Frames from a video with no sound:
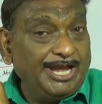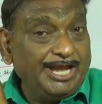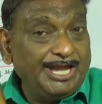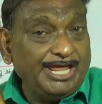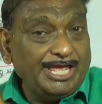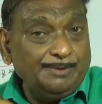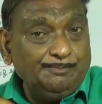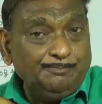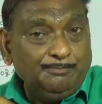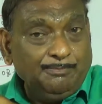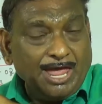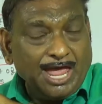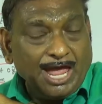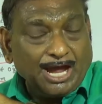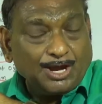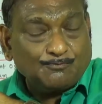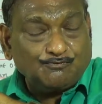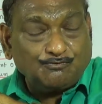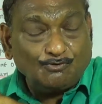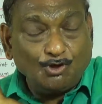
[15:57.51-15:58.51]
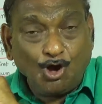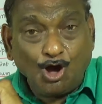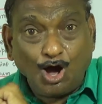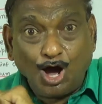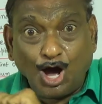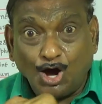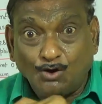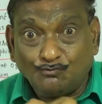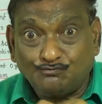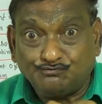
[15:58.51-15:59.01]
any
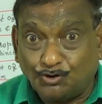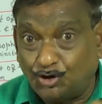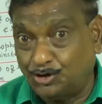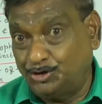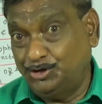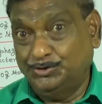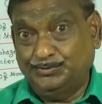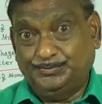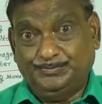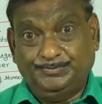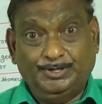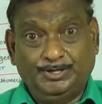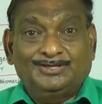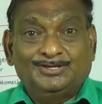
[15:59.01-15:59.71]
backflow of food.